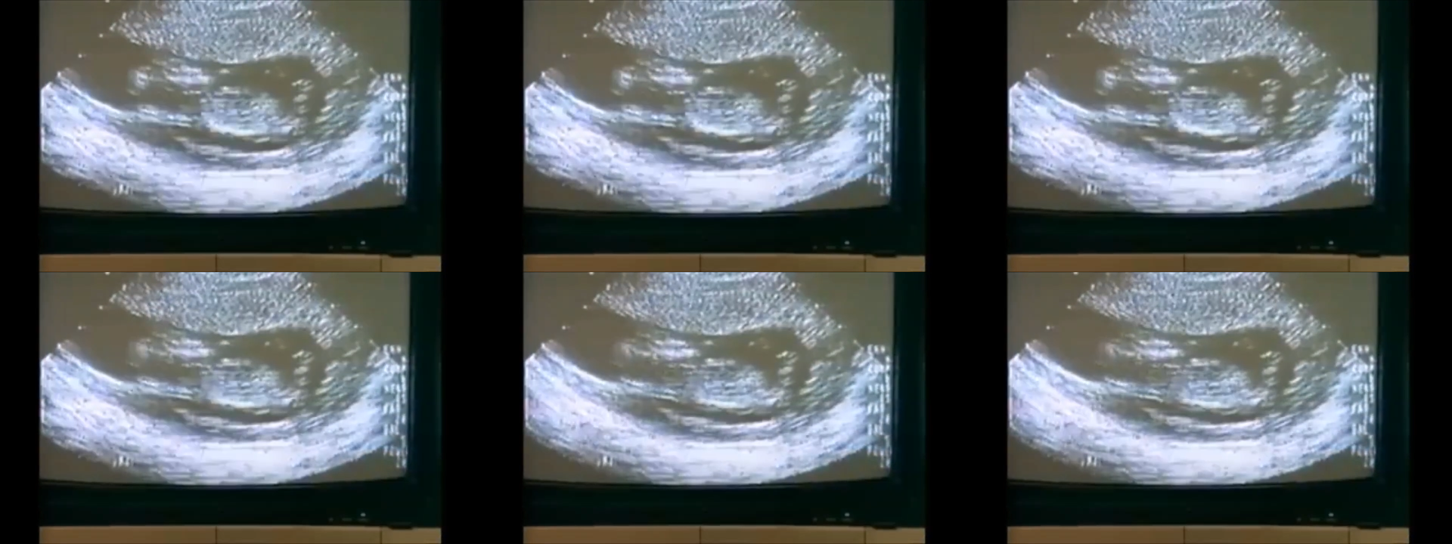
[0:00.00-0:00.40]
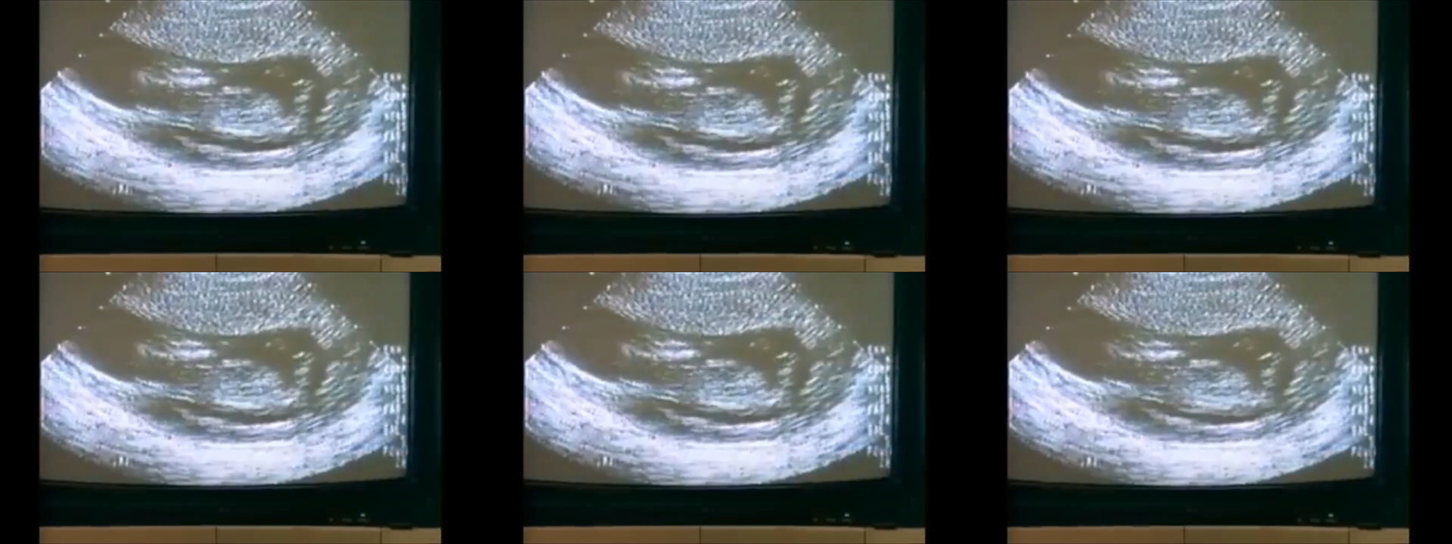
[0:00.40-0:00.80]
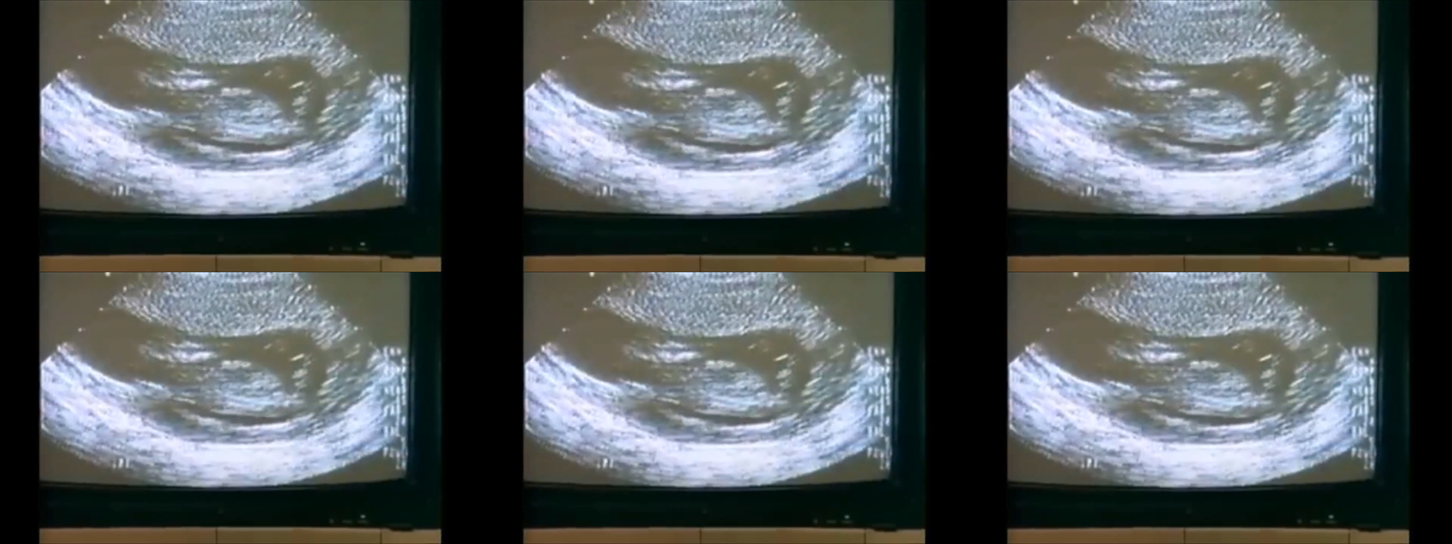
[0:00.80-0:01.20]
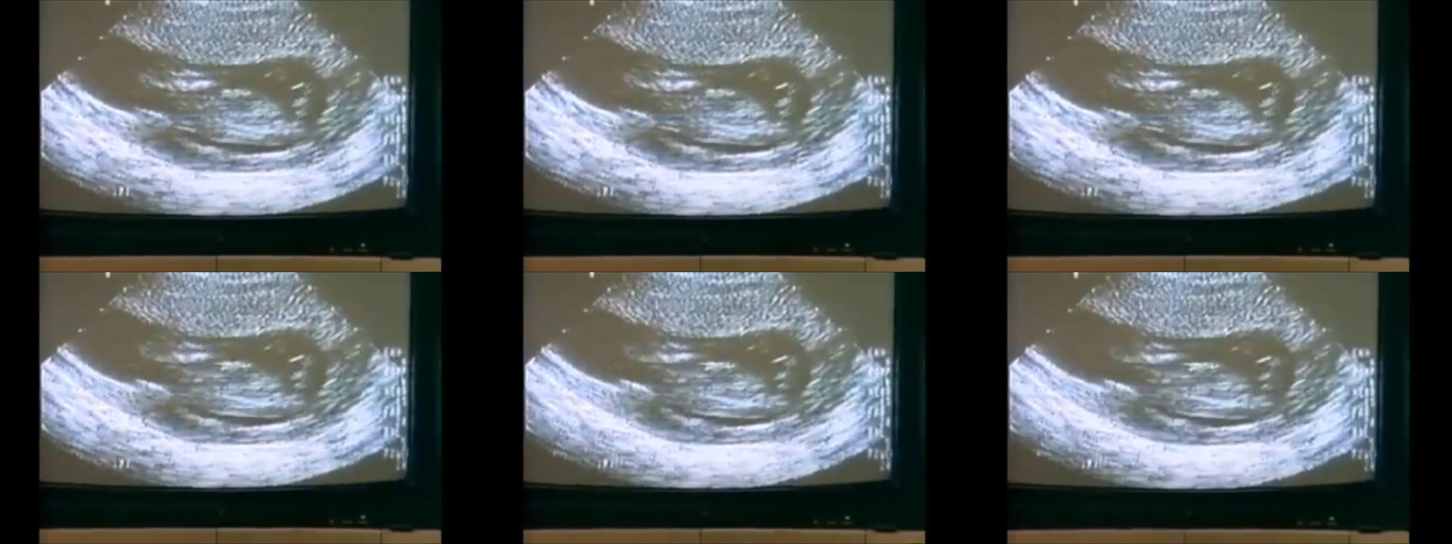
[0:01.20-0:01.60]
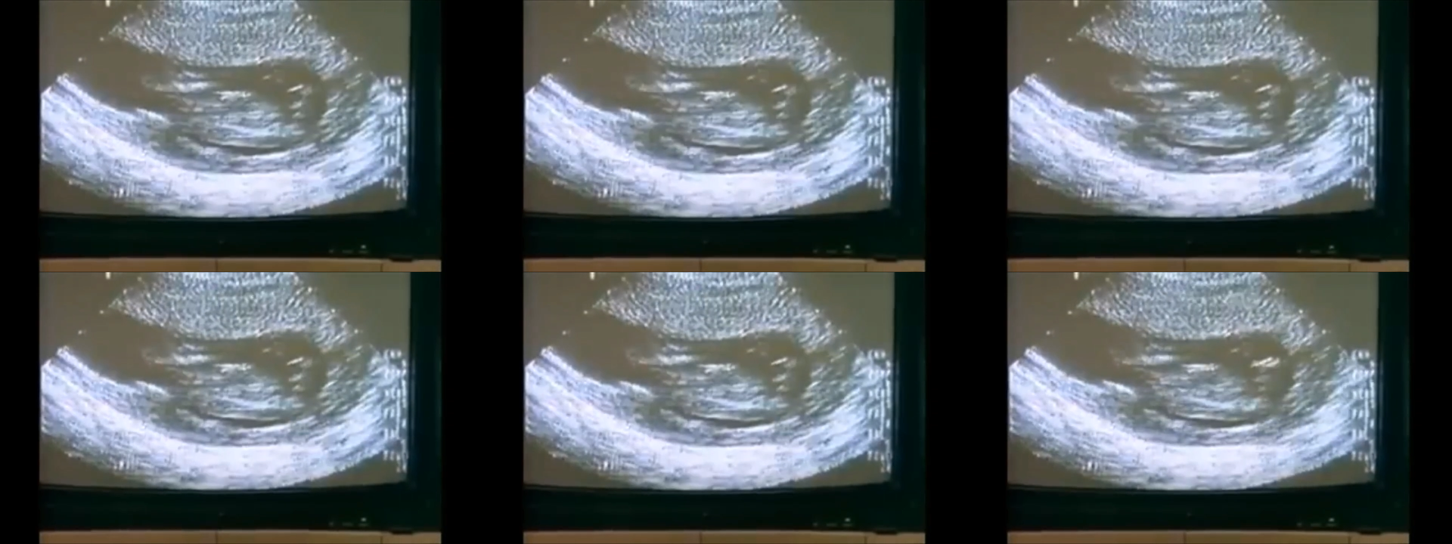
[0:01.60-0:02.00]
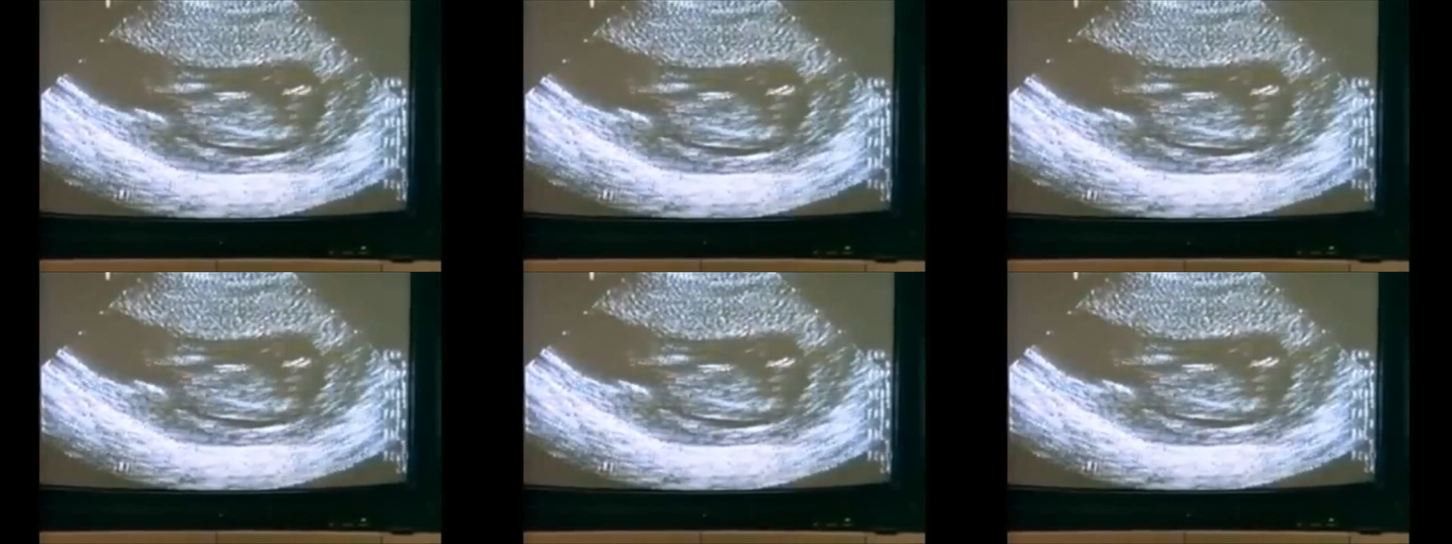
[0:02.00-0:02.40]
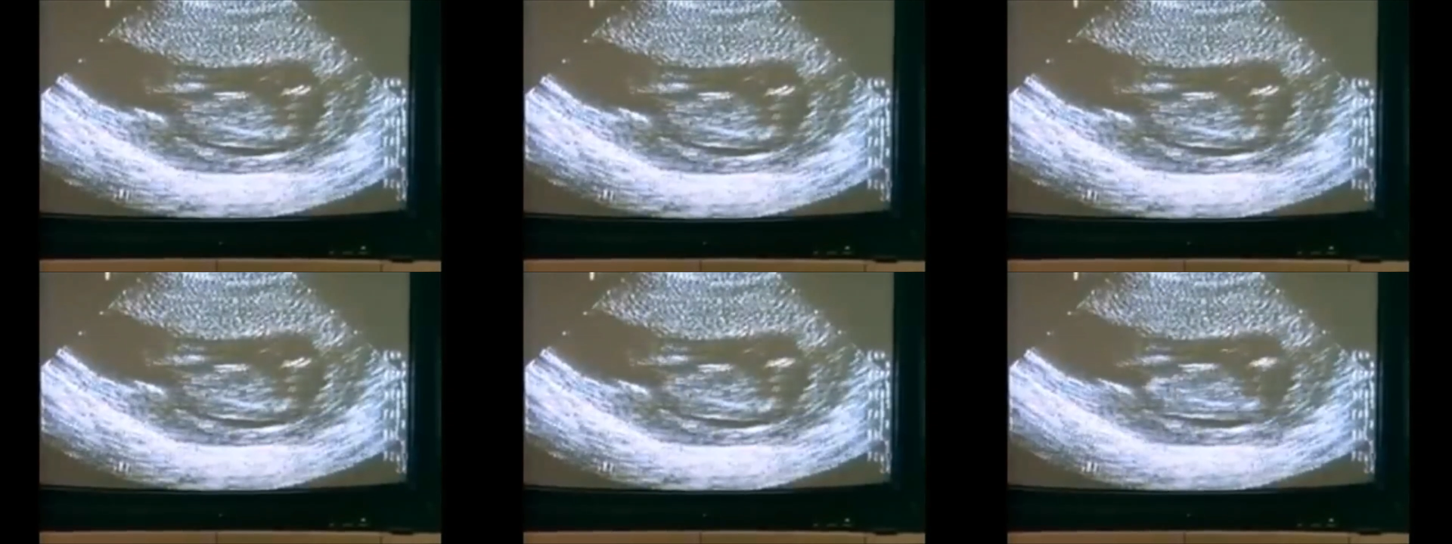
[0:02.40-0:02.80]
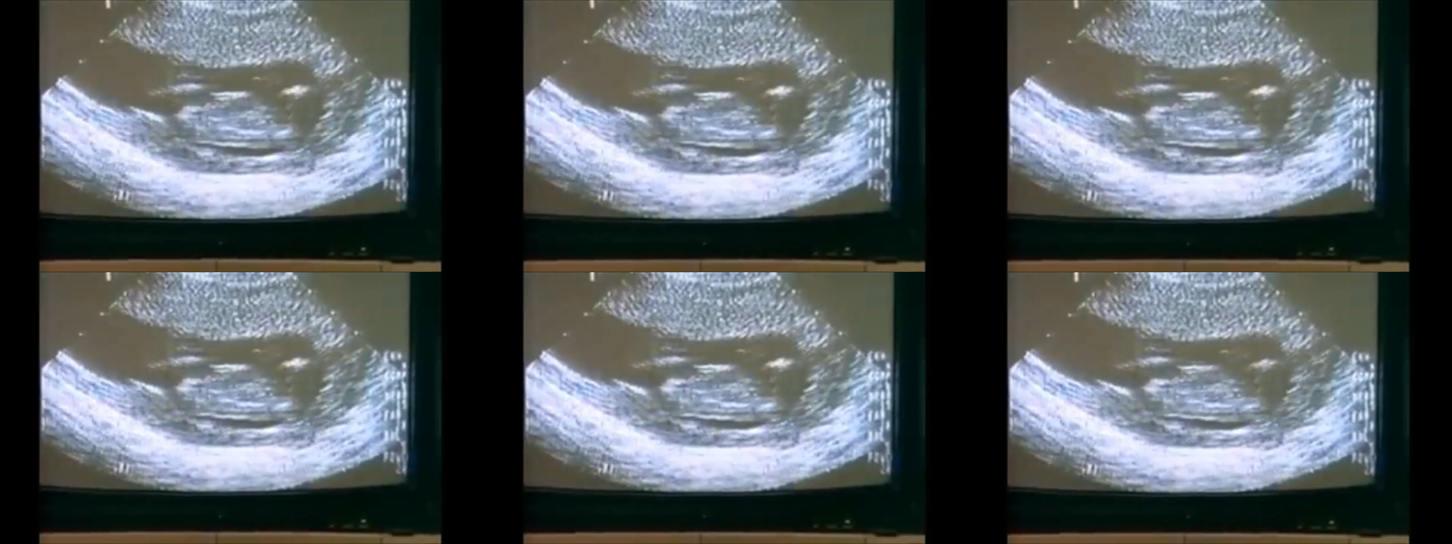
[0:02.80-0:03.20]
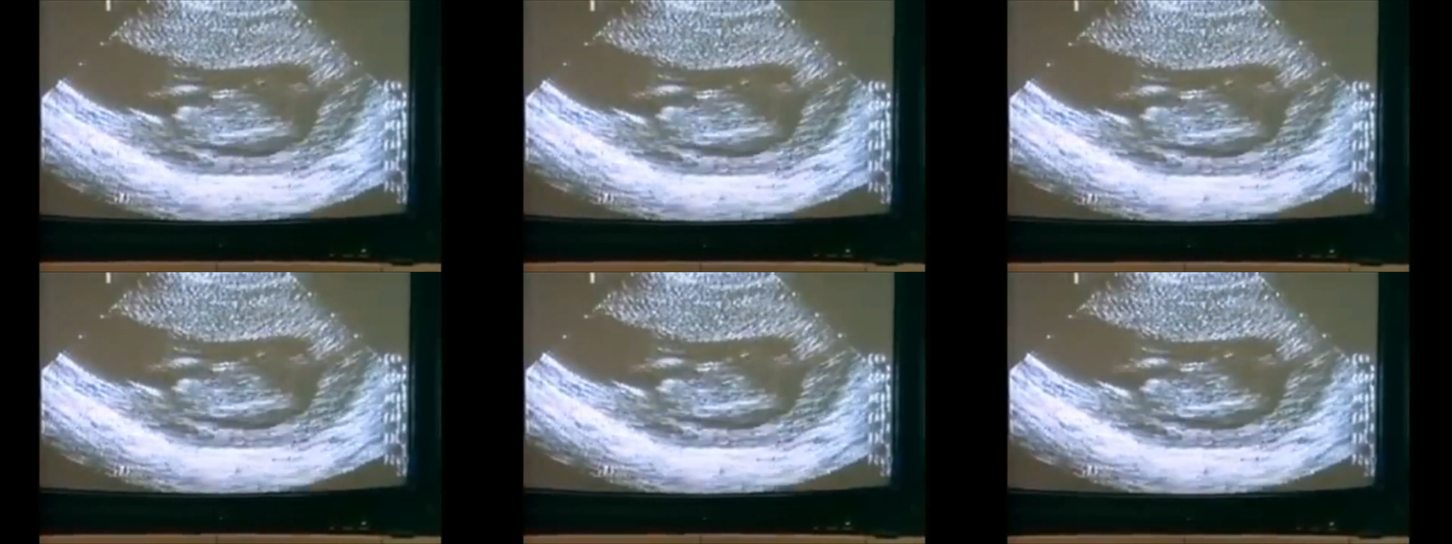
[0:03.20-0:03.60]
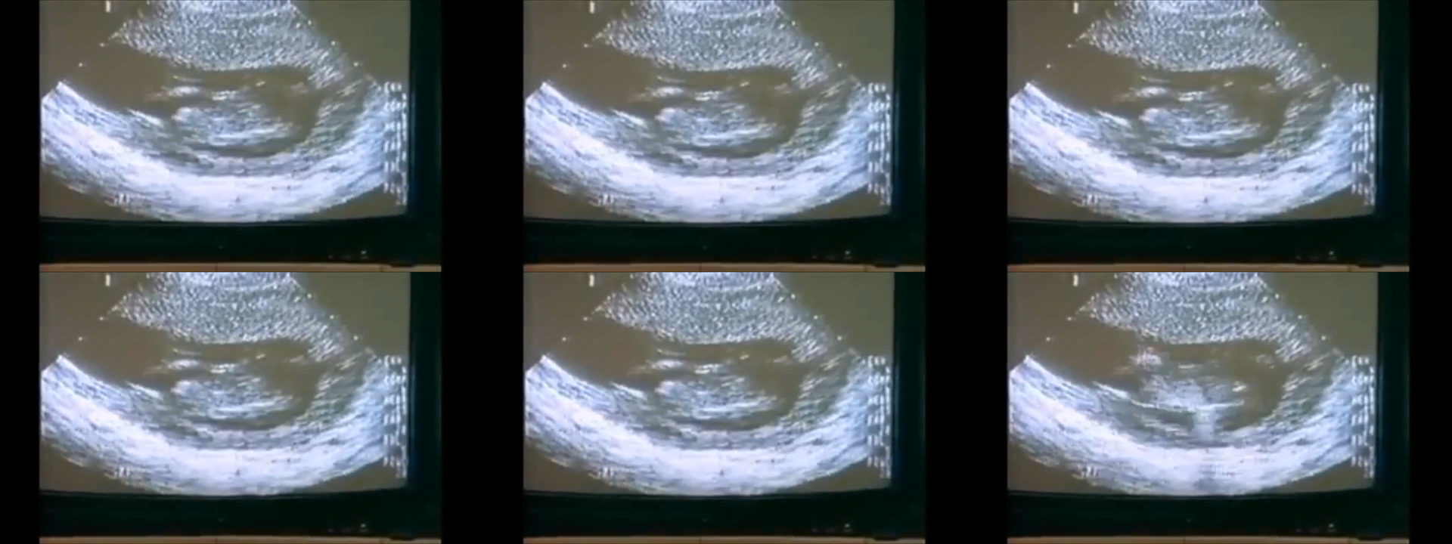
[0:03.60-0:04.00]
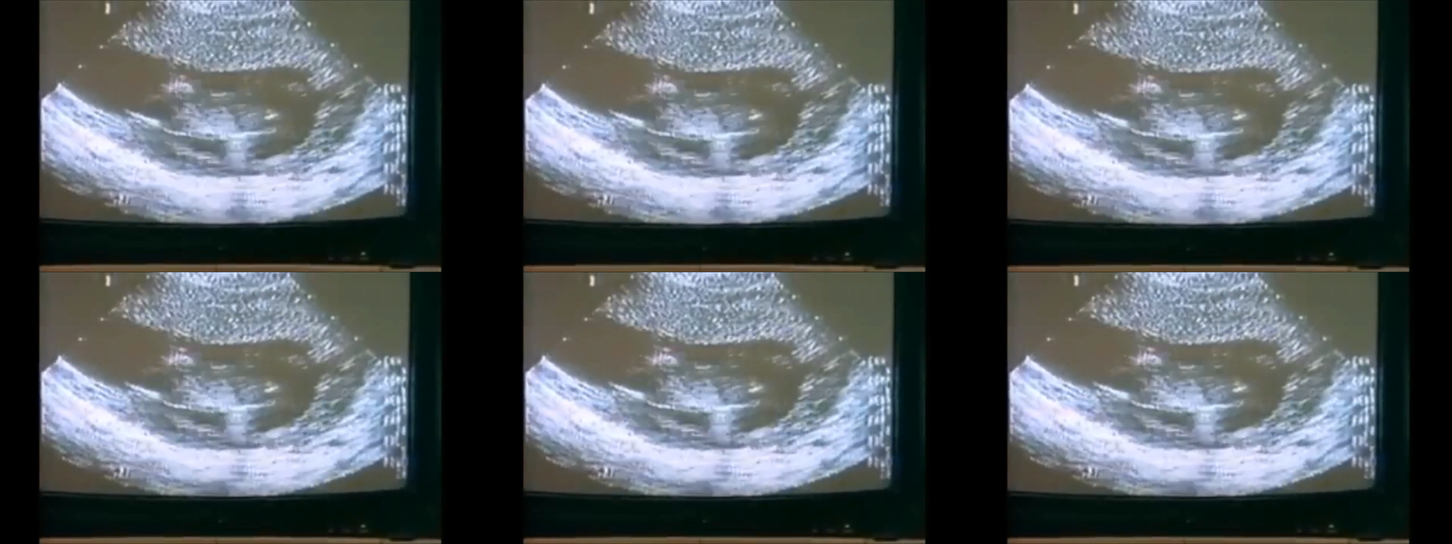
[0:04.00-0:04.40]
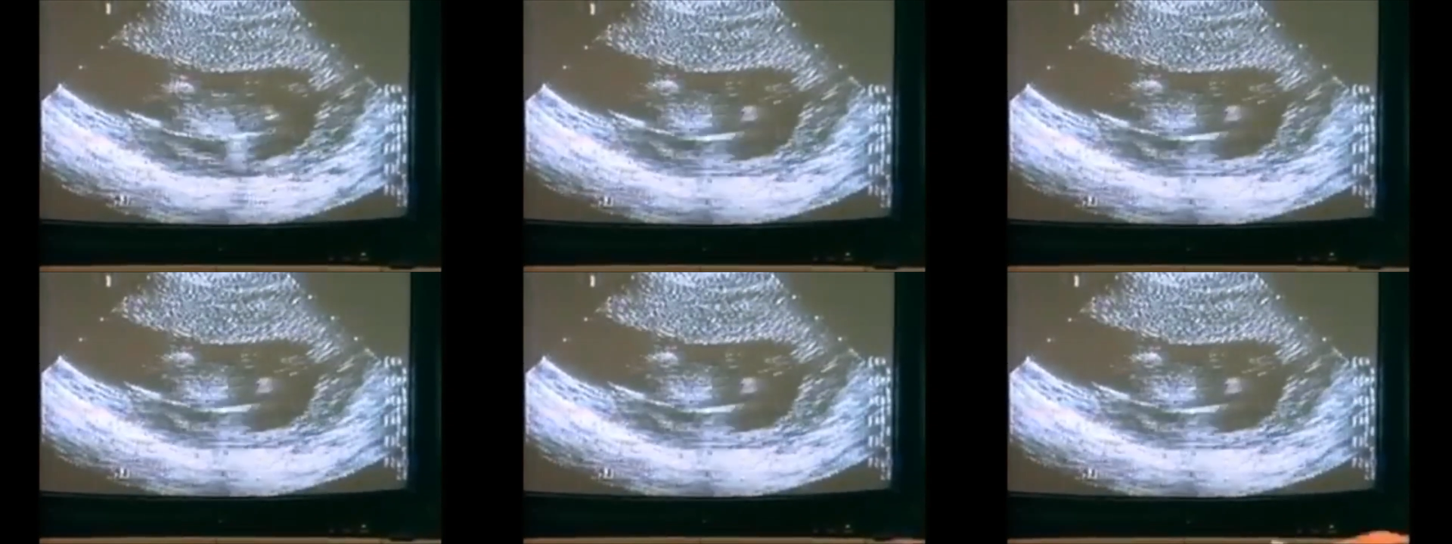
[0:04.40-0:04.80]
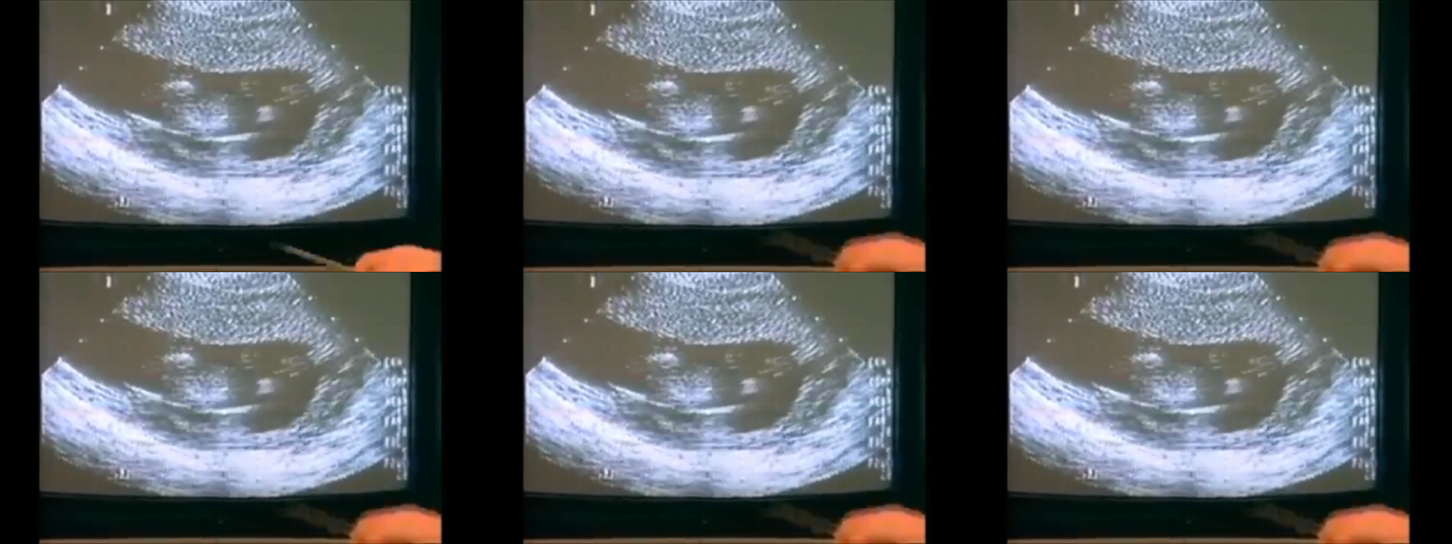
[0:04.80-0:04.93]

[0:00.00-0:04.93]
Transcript: Nobody's mouth can be seen.